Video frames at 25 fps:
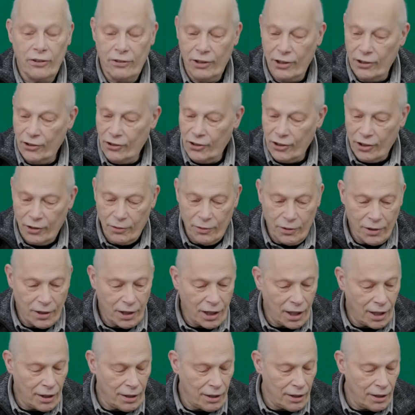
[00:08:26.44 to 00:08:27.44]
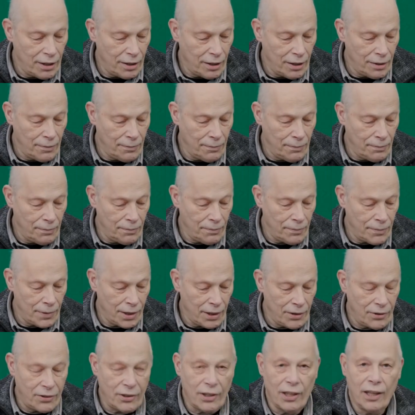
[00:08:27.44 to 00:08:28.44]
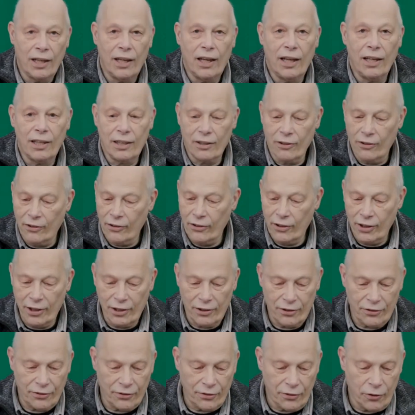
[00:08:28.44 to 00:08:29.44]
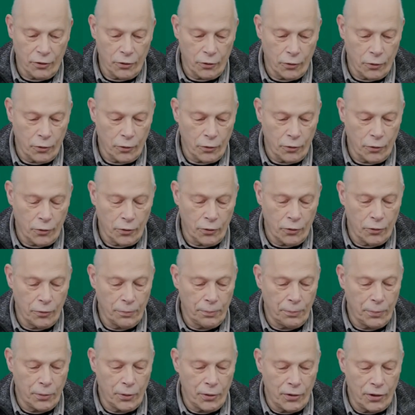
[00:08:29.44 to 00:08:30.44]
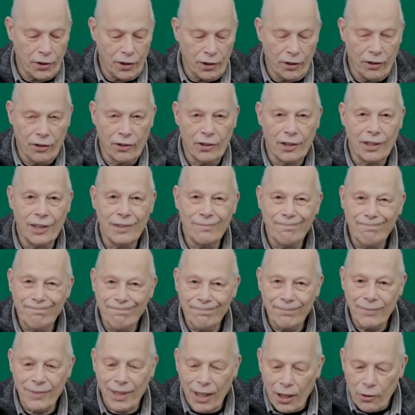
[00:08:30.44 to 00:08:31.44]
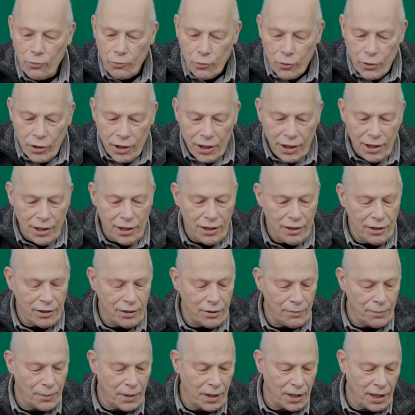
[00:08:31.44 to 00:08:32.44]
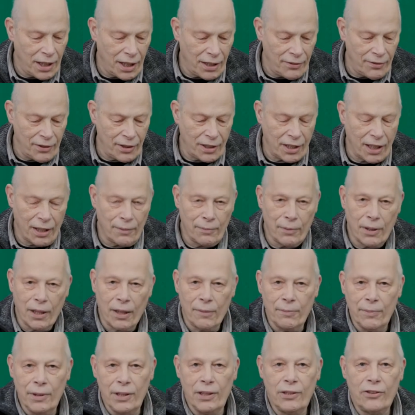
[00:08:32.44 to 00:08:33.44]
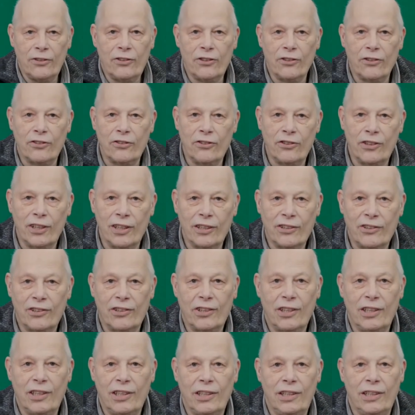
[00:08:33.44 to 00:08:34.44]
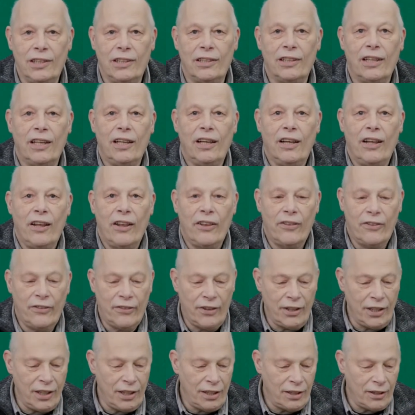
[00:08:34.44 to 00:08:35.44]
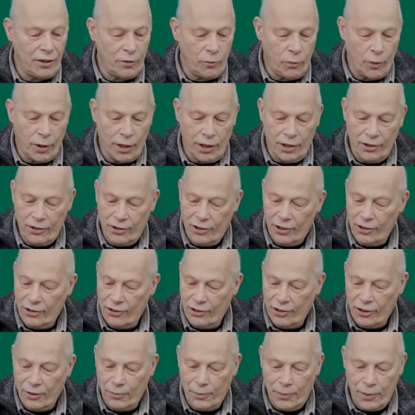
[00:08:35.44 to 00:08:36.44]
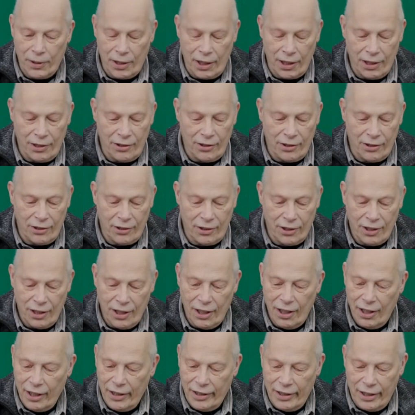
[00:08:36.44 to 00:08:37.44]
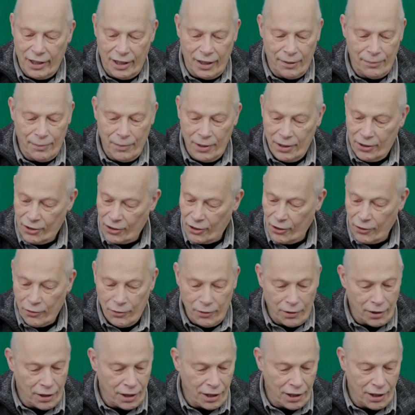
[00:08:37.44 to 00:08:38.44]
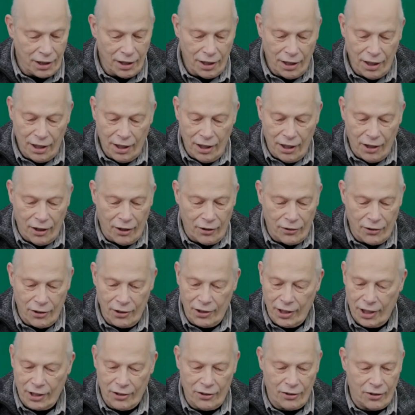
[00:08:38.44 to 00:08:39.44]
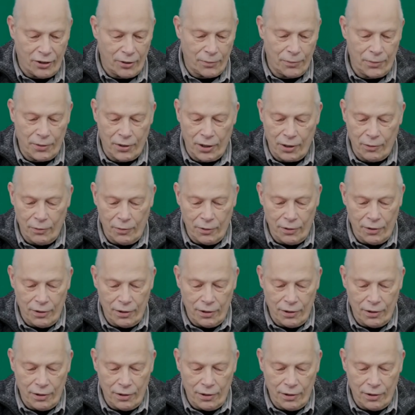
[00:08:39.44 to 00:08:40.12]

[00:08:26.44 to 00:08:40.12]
issue is that I got this for putting on a reasonably heavy camera. I mean, it doesn't exceed the weights that's stipulated. It's currently on the desktop, so